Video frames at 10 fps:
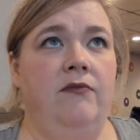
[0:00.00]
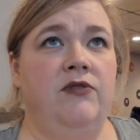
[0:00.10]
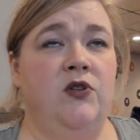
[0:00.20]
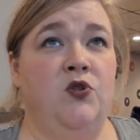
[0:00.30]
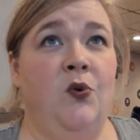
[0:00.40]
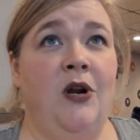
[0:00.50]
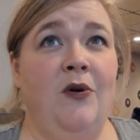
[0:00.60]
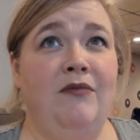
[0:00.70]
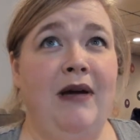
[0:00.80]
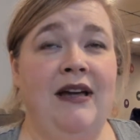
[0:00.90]
So
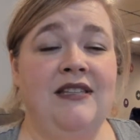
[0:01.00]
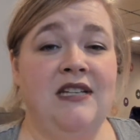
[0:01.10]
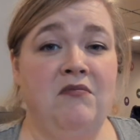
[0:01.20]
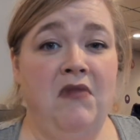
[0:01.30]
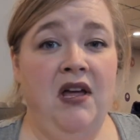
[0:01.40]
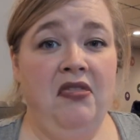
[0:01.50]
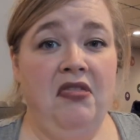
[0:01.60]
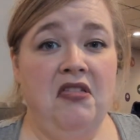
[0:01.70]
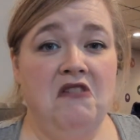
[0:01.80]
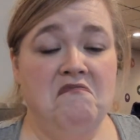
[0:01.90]
21 pounds in a
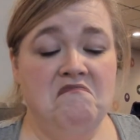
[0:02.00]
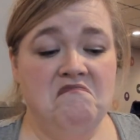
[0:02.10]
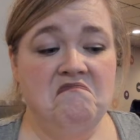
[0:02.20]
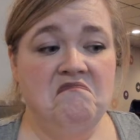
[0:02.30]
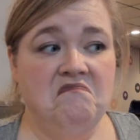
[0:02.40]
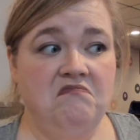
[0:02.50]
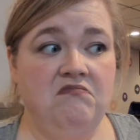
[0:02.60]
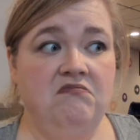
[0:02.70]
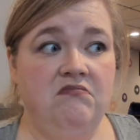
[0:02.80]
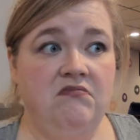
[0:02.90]
month.
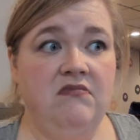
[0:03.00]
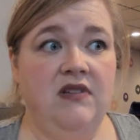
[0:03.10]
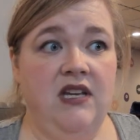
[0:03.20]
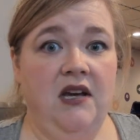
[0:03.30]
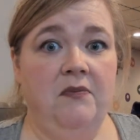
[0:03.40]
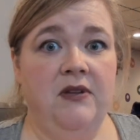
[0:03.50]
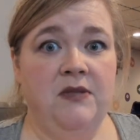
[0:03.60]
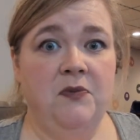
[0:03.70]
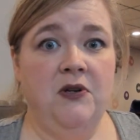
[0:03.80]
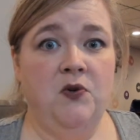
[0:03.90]
Yep, that's
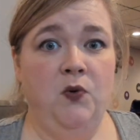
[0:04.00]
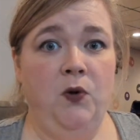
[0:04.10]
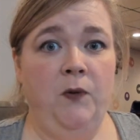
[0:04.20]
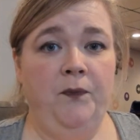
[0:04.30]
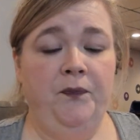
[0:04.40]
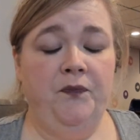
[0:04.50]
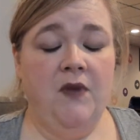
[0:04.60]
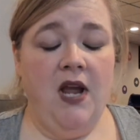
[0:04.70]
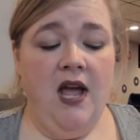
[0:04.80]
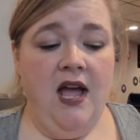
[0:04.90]
pretty cool.
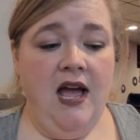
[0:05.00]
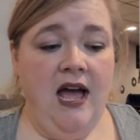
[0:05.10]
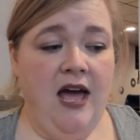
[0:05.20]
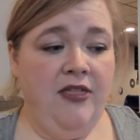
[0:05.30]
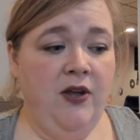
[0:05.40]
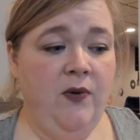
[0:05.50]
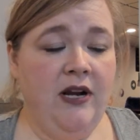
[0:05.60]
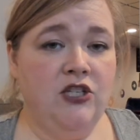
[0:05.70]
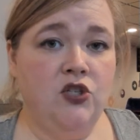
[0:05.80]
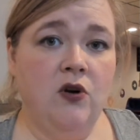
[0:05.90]
I think what
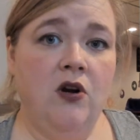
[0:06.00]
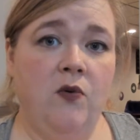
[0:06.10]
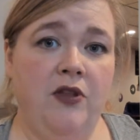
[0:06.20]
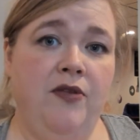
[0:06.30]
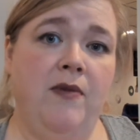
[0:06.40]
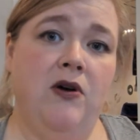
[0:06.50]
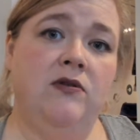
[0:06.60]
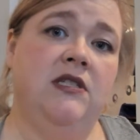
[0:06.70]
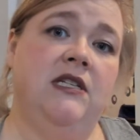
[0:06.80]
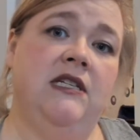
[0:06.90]
I struggle with the
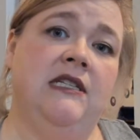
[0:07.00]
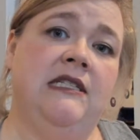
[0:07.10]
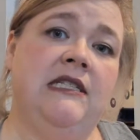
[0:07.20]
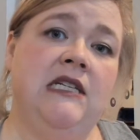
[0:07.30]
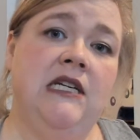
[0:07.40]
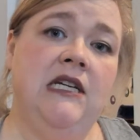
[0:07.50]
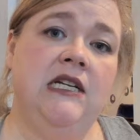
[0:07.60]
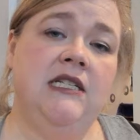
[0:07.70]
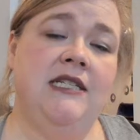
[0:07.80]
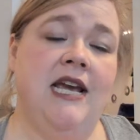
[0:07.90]
most is
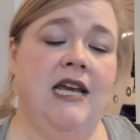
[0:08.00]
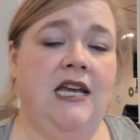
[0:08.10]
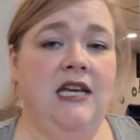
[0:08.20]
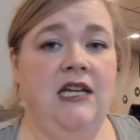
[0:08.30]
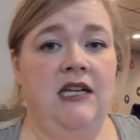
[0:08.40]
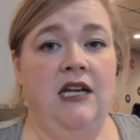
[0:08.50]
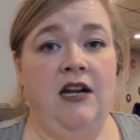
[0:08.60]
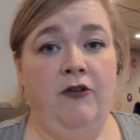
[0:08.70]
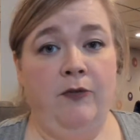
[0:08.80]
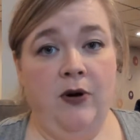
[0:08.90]
taking in
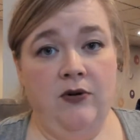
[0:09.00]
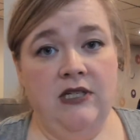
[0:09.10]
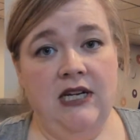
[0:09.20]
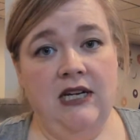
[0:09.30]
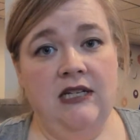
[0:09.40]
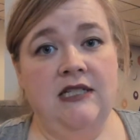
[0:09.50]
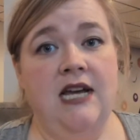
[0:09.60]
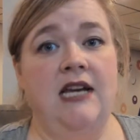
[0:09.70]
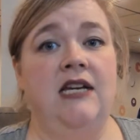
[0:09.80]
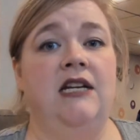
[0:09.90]
enough protein,
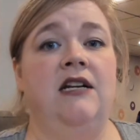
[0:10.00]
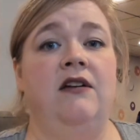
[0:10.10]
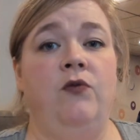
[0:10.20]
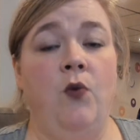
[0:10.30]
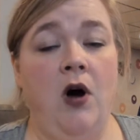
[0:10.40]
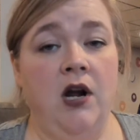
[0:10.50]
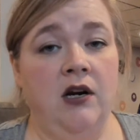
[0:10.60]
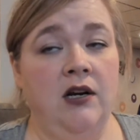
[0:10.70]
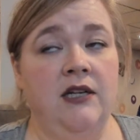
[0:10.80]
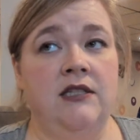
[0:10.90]
taking in enough
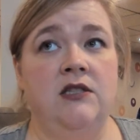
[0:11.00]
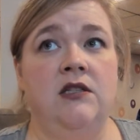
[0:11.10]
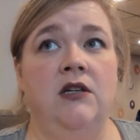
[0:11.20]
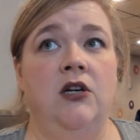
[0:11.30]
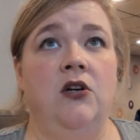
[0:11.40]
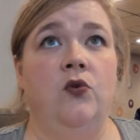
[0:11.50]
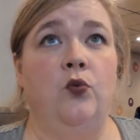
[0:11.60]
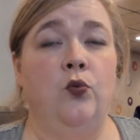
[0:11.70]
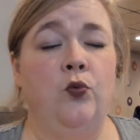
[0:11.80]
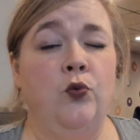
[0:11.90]
water. It's
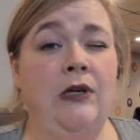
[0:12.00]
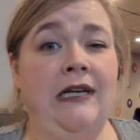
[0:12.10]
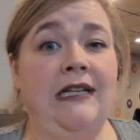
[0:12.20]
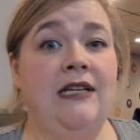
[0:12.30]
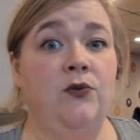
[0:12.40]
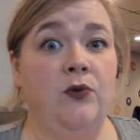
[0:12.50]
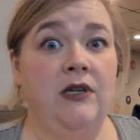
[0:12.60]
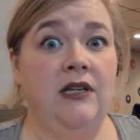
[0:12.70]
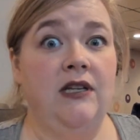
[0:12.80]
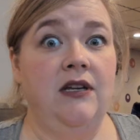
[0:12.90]
really,
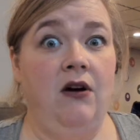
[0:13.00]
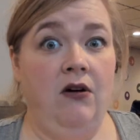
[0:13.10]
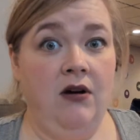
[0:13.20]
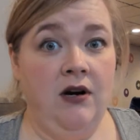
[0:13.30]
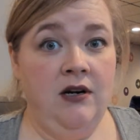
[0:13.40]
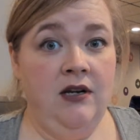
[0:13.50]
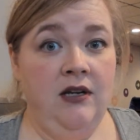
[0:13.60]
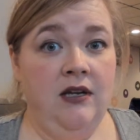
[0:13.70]
really hard.